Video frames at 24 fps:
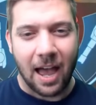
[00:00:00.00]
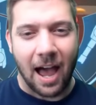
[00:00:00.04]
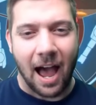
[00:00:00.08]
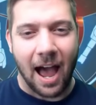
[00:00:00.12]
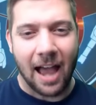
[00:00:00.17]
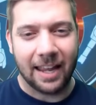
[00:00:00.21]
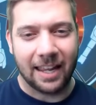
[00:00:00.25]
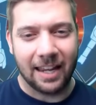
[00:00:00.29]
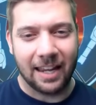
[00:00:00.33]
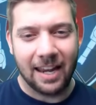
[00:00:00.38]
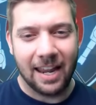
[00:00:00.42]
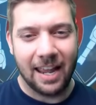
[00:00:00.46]

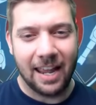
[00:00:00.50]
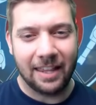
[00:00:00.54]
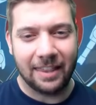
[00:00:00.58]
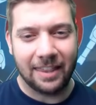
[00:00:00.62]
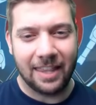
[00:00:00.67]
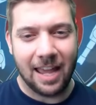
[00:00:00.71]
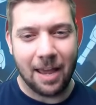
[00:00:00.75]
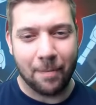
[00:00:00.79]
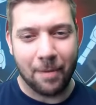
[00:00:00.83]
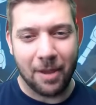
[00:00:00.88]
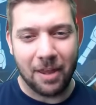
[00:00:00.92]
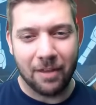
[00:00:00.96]
I can hit
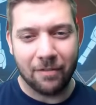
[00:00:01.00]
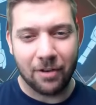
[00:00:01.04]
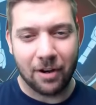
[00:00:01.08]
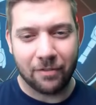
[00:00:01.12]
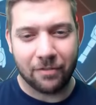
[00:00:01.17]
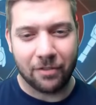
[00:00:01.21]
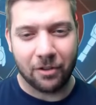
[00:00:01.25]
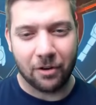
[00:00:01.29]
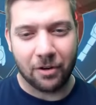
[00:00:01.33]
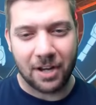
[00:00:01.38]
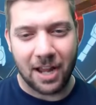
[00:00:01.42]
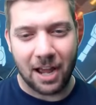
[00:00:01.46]
them even
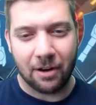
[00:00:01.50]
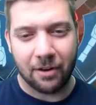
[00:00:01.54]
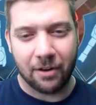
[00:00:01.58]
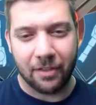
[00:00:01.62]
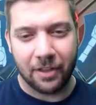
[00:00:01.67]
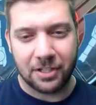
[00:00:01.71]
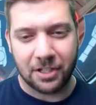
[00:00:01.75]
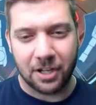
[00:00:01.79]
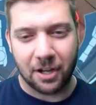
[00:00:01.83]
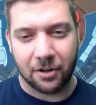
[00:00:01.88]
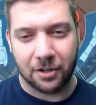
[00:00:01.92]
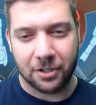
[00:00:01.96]
if they're down in
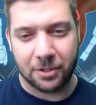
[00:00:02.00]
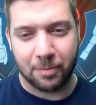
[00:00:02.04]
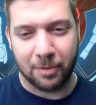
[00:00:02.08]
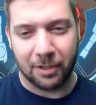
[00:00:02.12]
the tunnels